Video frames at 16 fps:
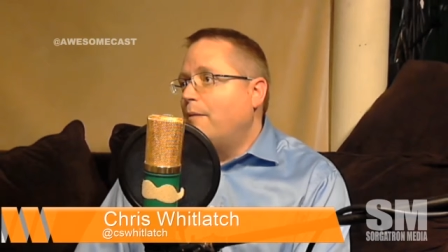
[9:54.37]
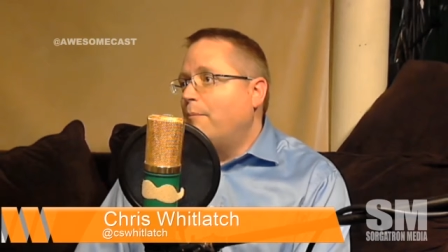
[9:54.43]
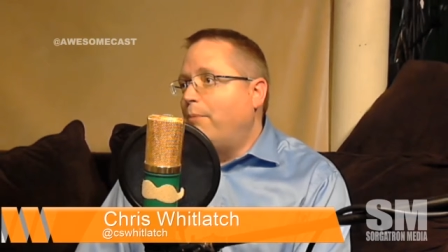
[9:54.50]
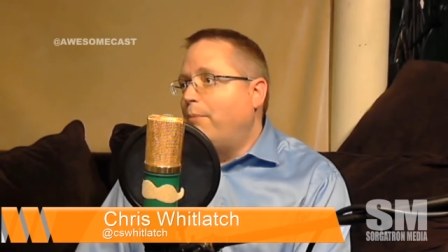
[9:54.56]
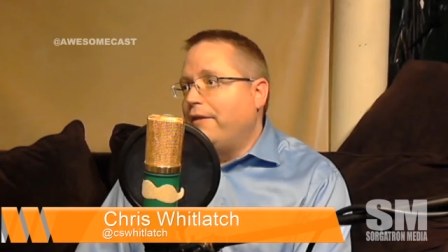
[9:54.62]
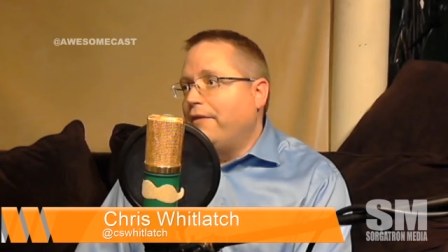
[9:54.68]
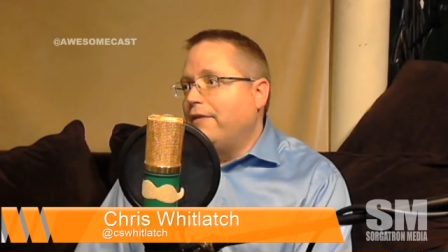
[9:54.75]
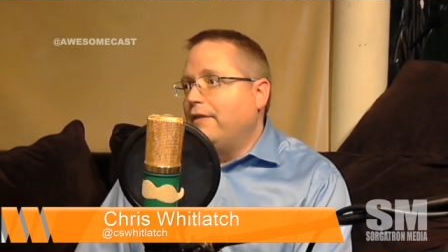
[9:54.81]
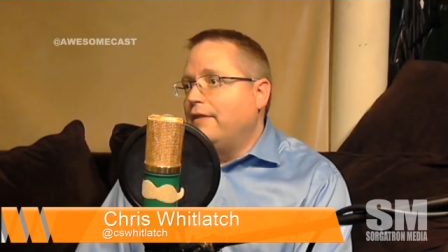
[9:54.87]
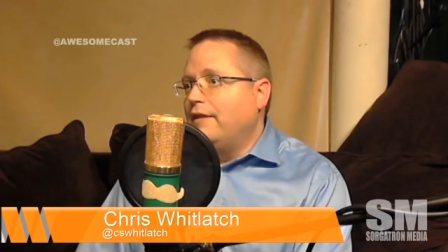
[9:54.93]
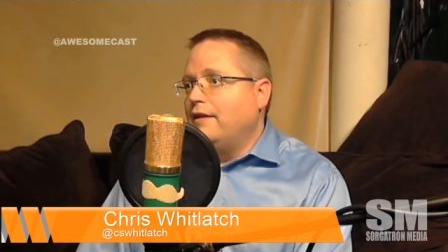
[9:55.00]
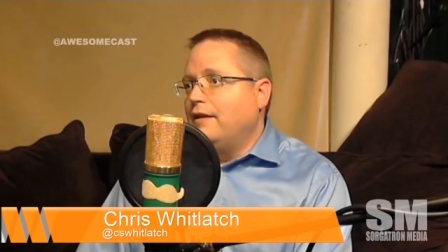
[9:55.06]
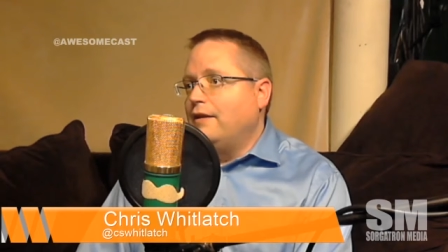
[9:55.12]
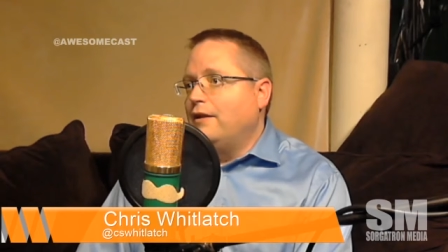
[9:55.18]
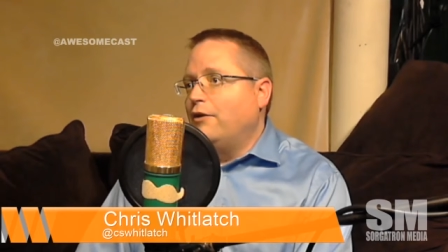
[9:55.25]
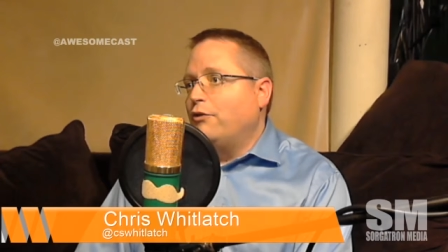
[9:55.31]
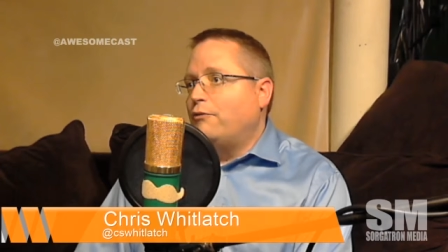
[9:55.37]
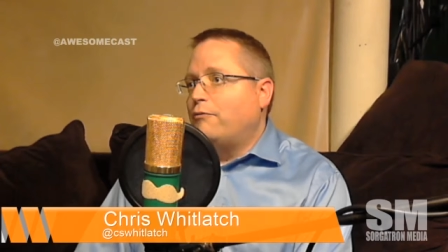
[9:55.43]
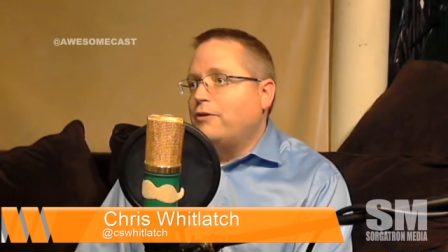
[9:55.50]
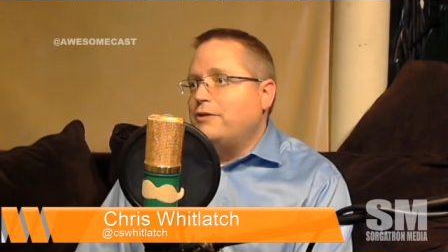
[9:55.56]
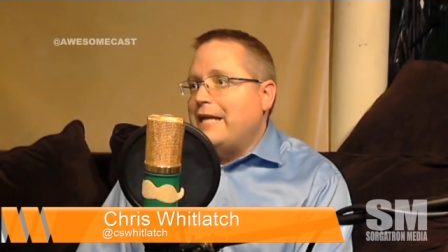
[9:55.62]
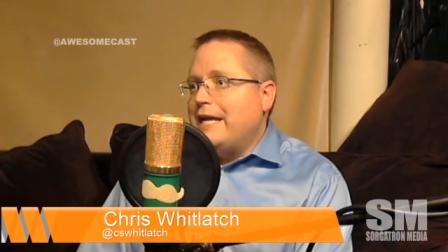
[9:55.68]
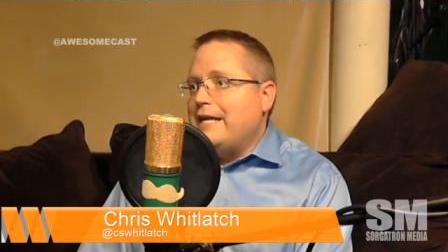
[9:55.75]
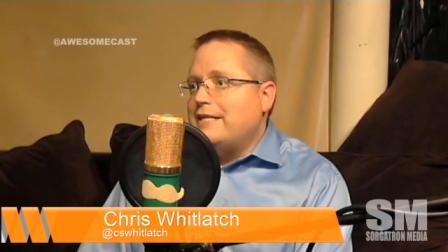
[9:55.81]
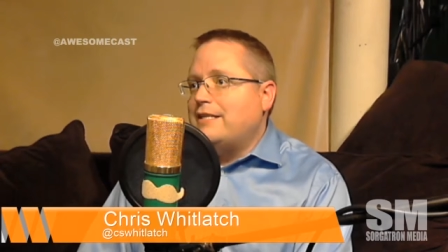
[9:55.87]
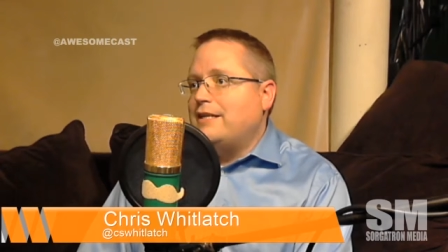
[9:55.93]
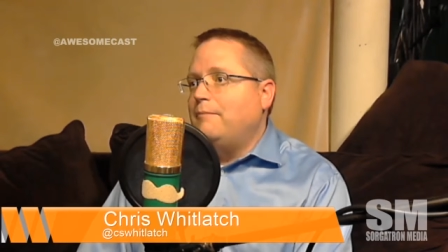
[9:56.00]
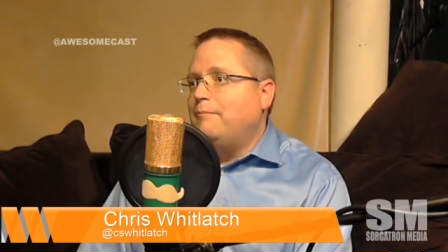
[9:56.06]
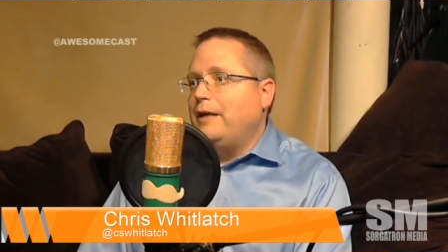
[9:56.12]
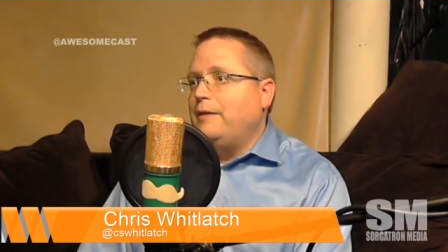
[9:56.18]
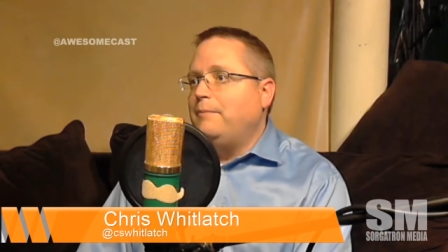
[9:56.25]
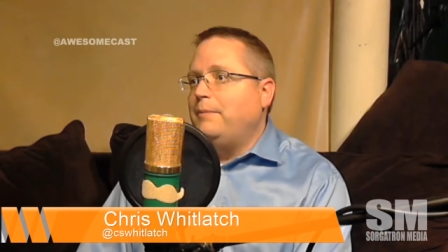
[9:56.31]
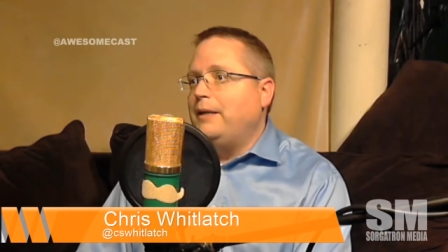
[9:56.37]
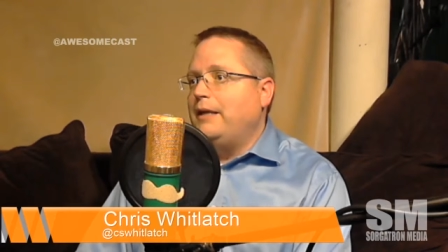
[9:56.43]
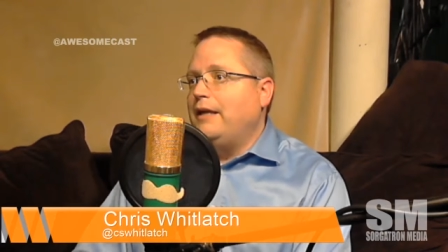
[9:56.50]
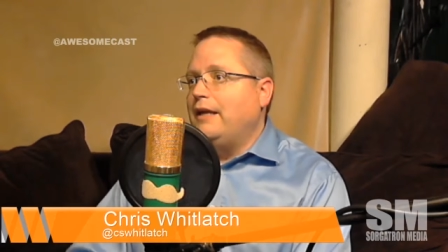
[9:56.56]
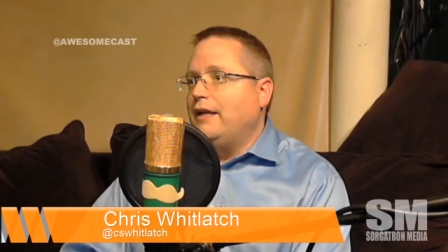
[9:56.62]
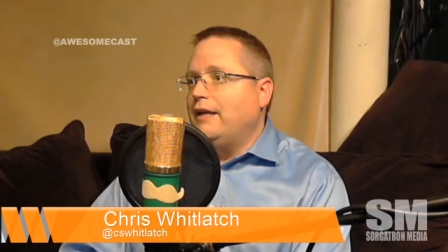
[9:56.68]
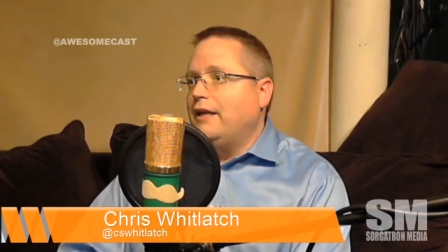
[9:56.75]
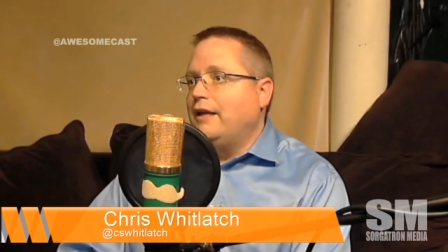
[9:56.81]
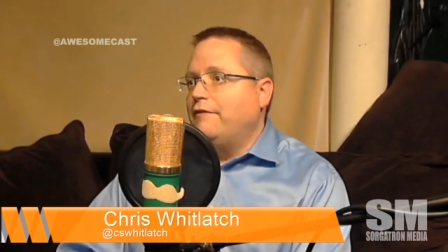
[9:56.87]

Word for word: but you know, the rotation may be,